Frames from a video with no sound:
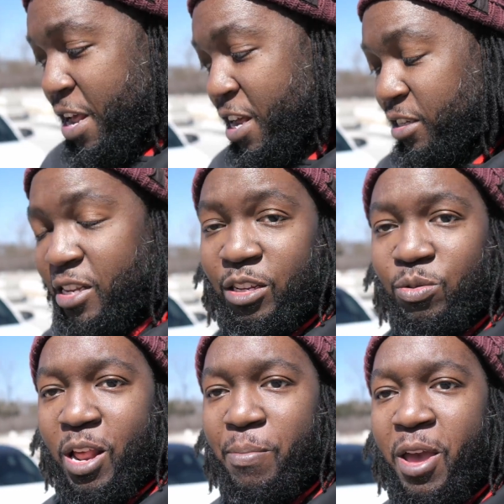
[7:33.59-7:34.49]
That's
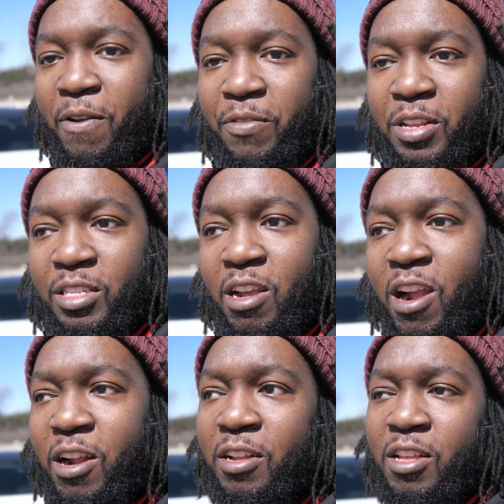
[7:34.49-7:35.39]
what I paid for this
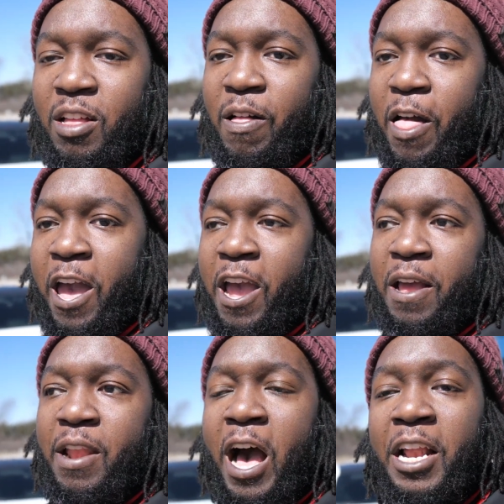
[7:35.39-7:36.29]
car.
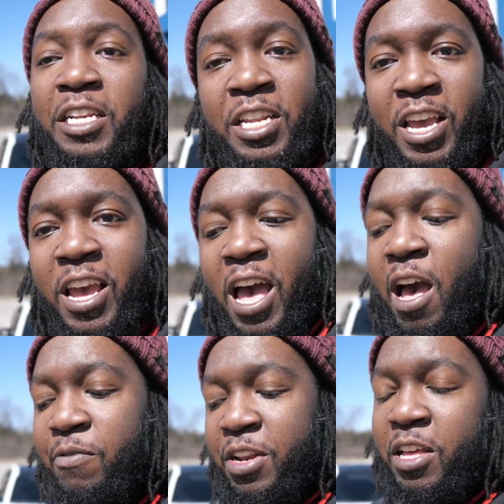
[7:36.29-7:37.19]
And I did
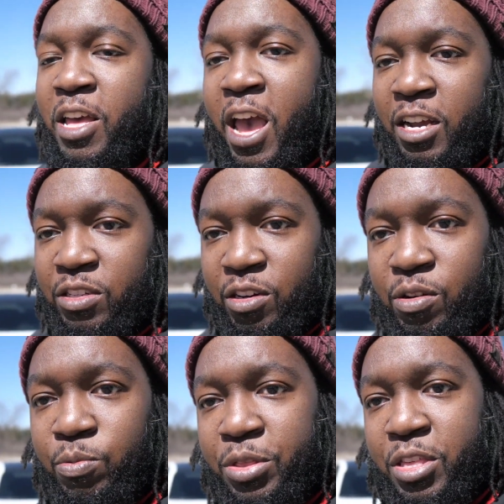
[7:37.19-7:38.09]
have another extra
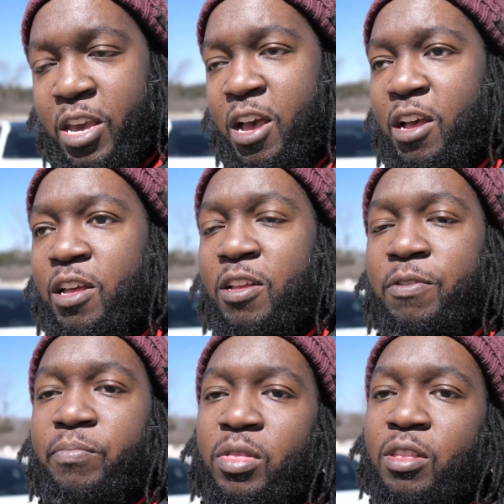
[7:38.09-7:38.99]
with the
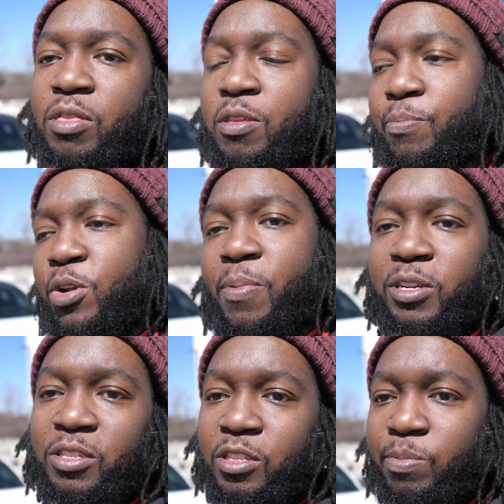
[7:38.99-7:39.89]

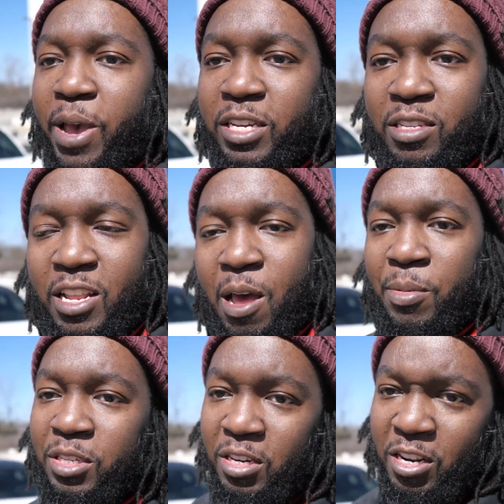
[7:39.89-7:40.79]
pre-purchase inspection that I
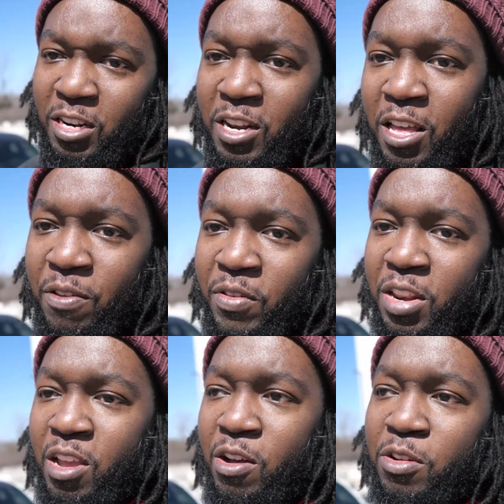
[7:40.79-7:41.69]
mentioned in another
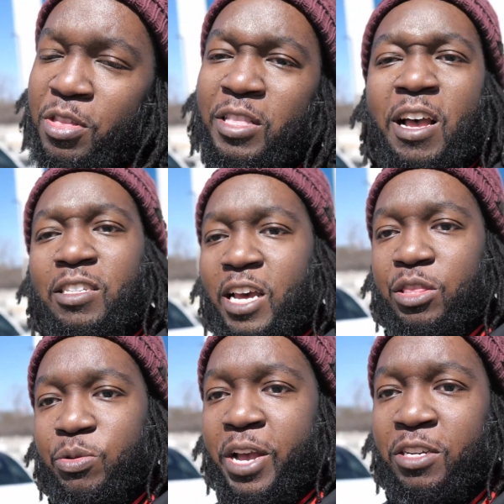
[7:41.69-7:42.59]
video. I think that was like
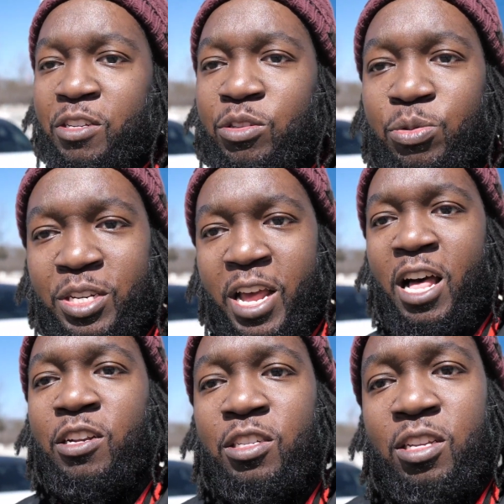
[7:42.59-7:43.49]

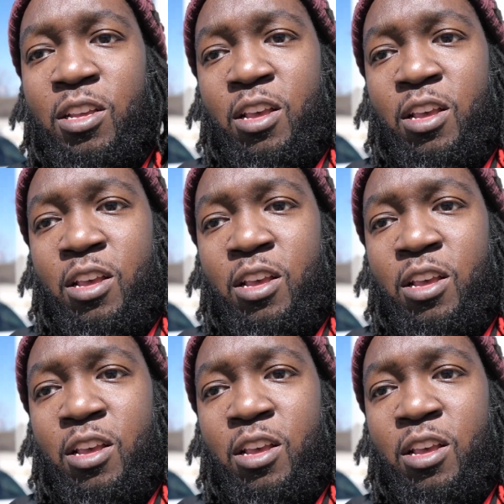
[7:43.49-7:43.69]
$320.